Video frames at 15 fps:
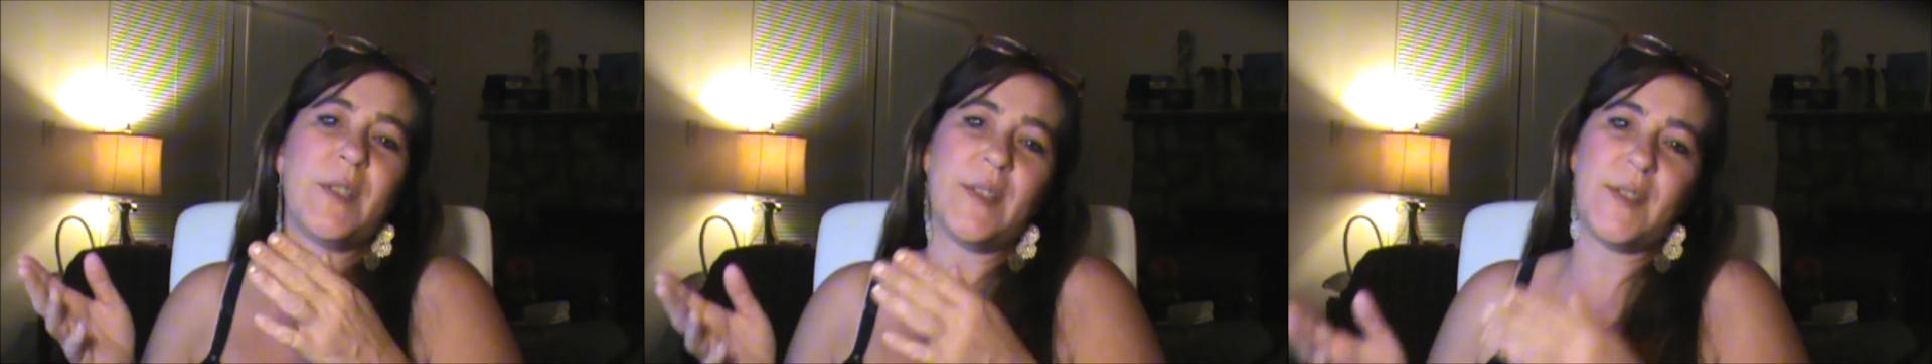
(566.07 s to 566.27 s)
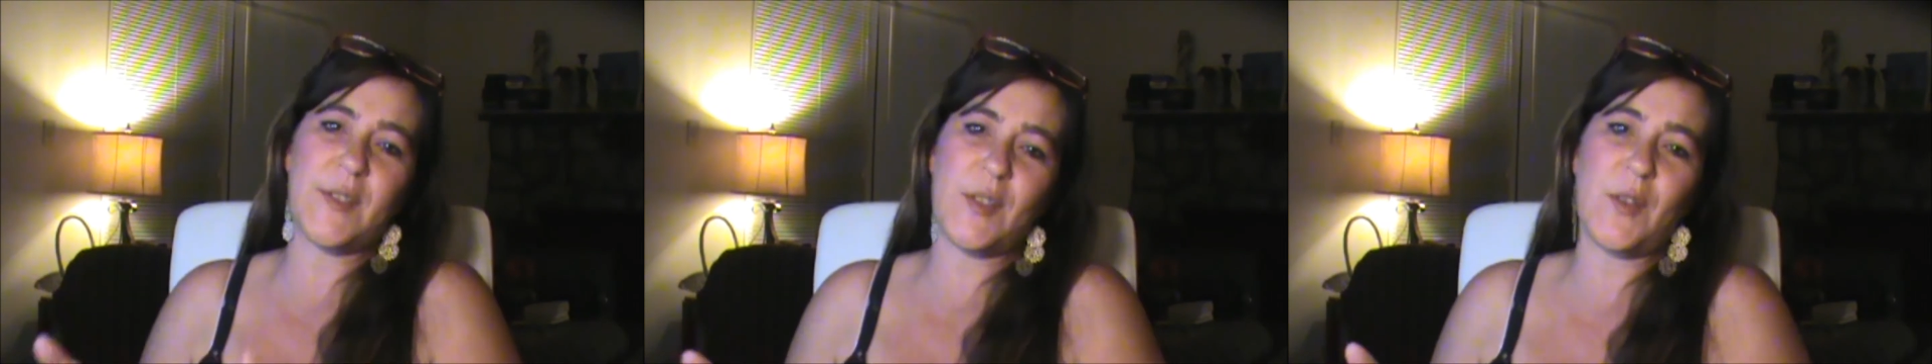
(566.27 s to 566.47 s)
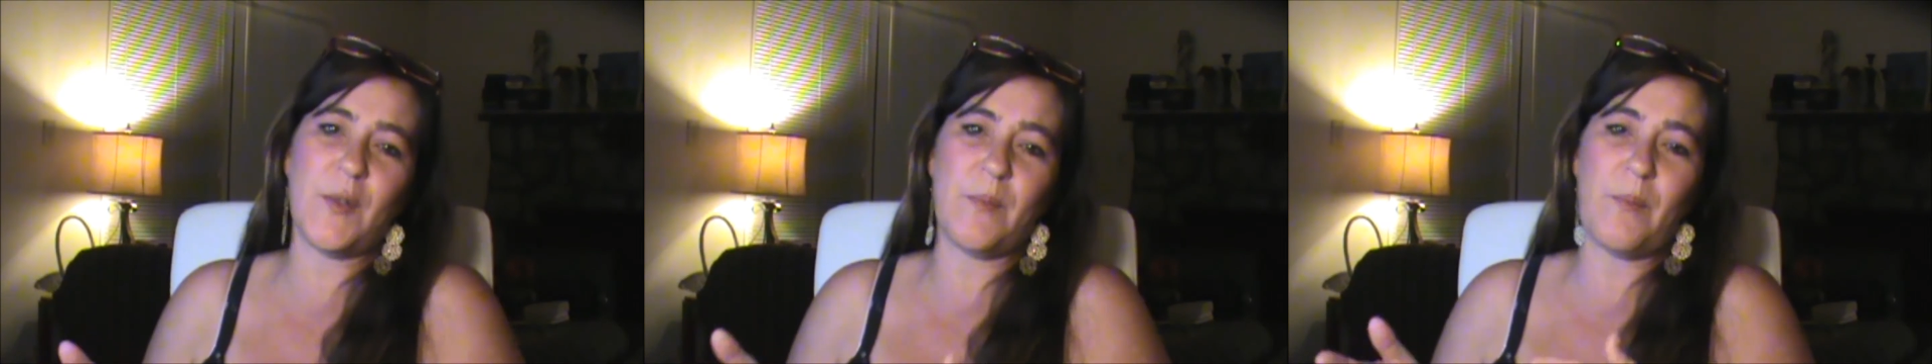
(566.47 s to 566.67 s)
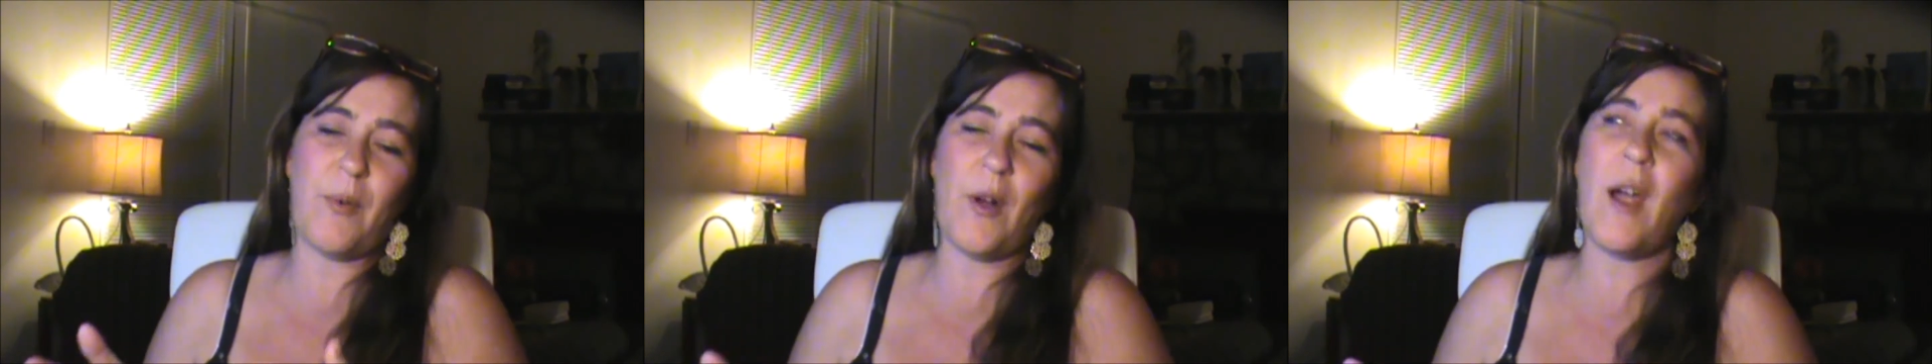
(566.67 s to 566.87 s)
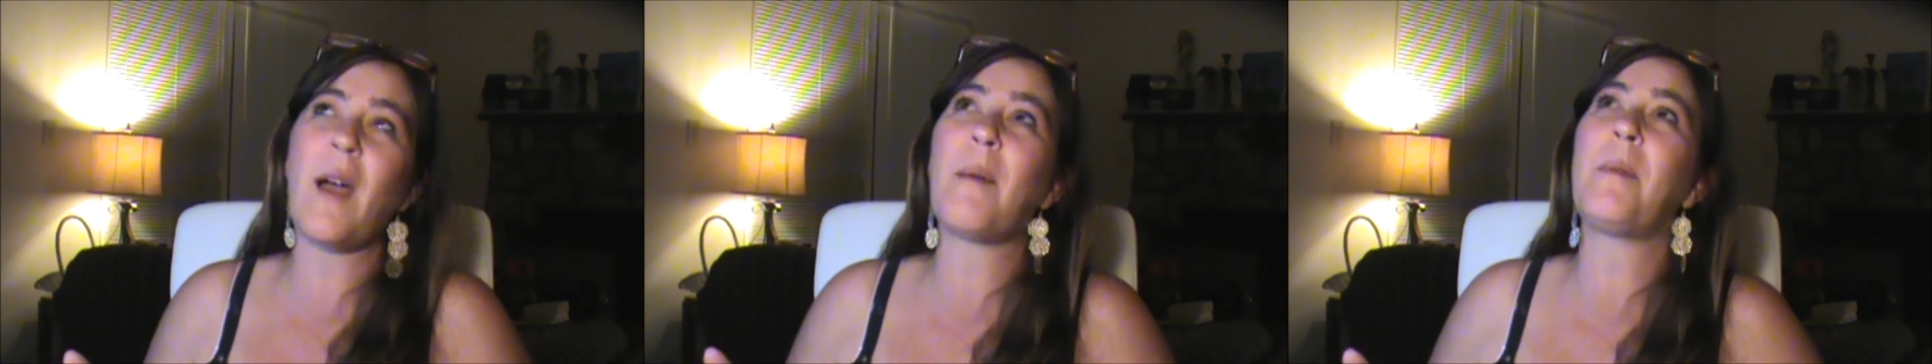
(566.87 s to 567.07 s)
a certain
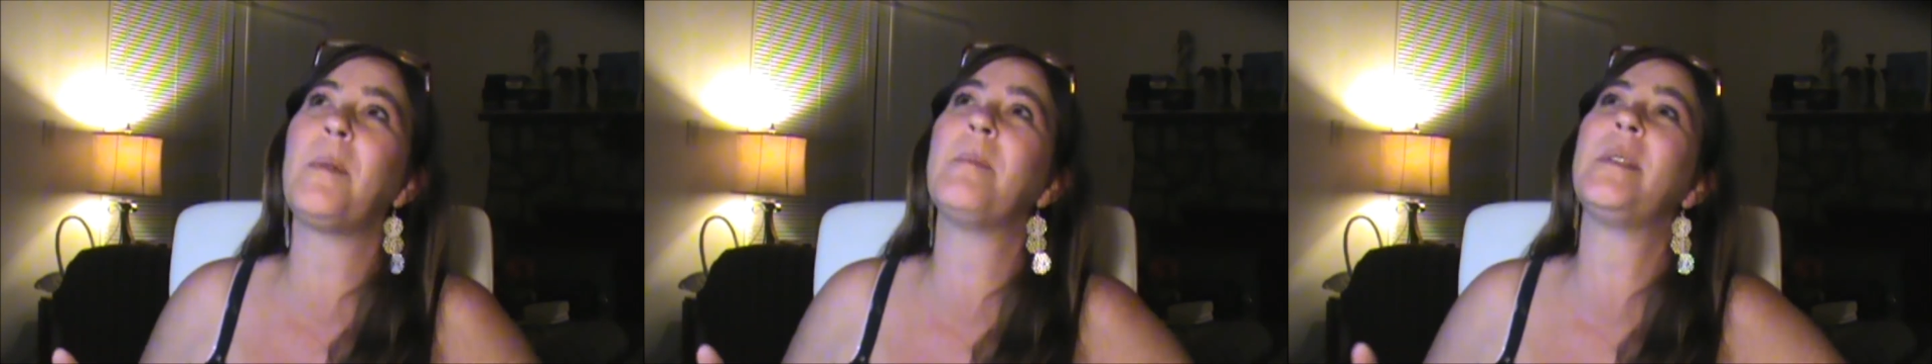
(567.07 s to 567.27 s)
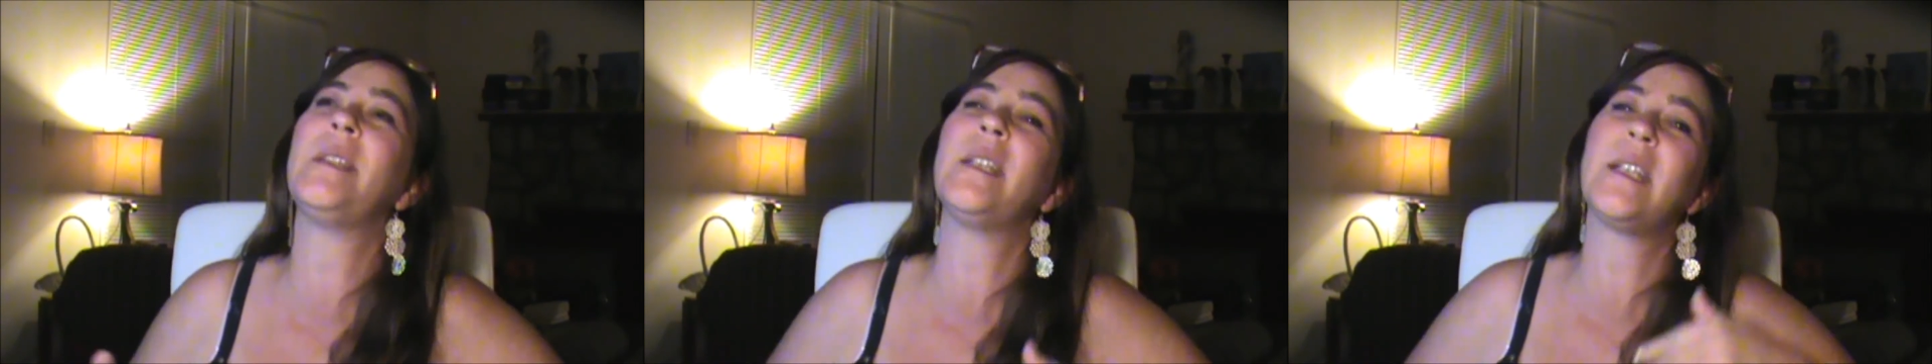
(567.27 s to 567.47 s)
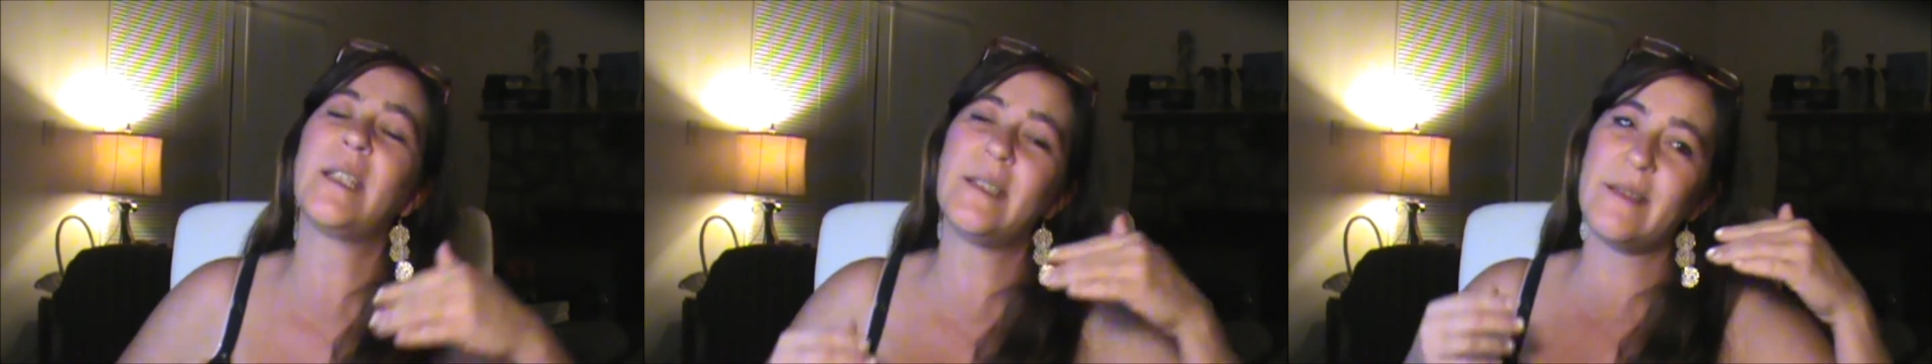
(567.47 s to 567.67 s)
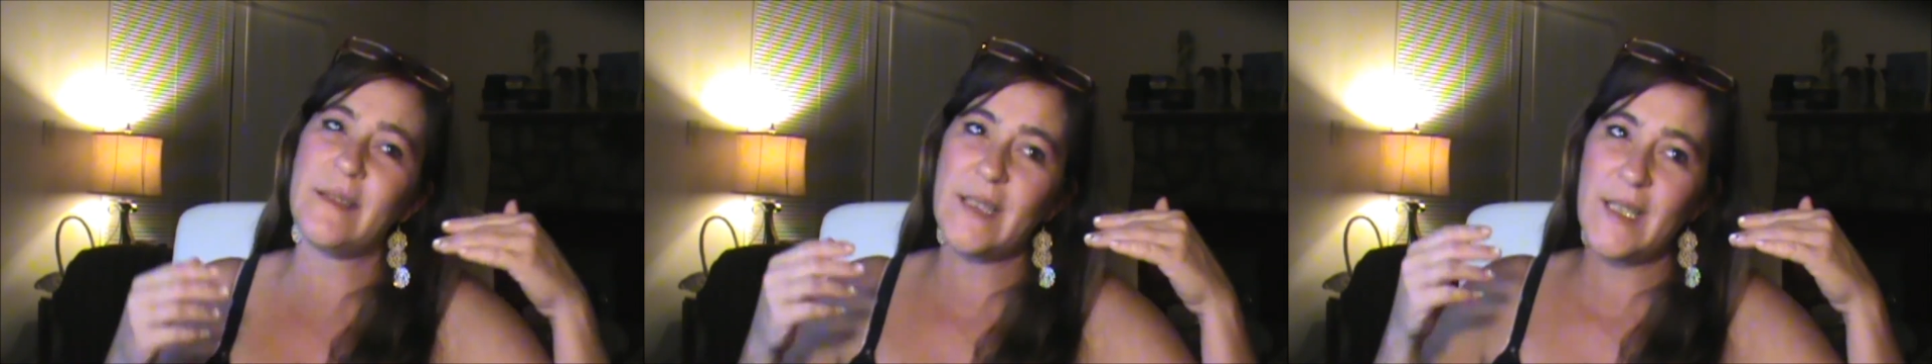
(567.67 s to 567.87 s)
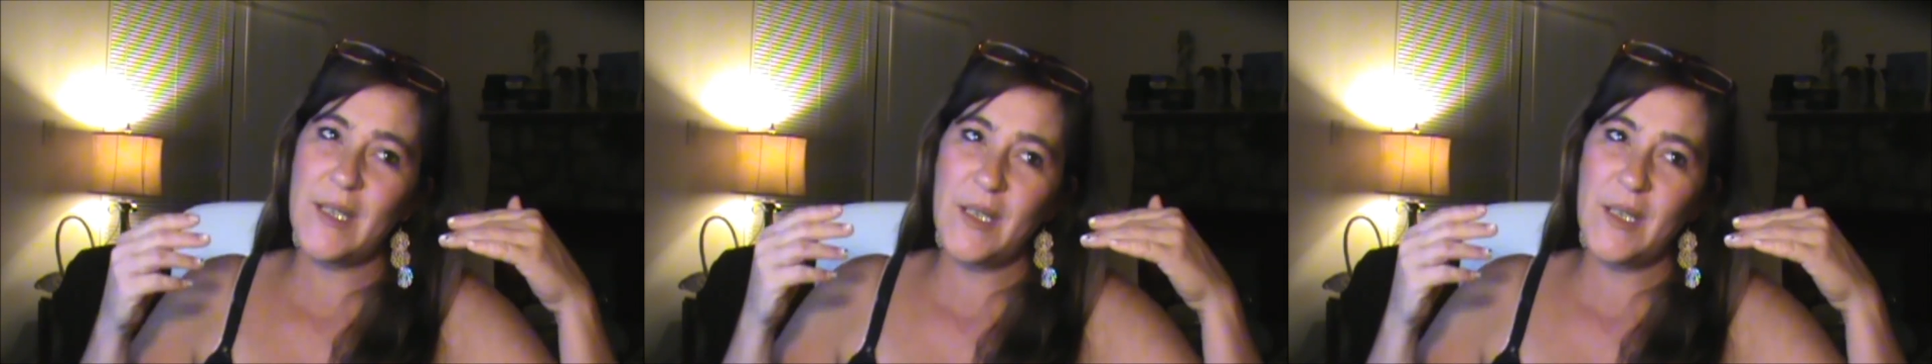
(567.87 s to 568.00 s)
problem, and then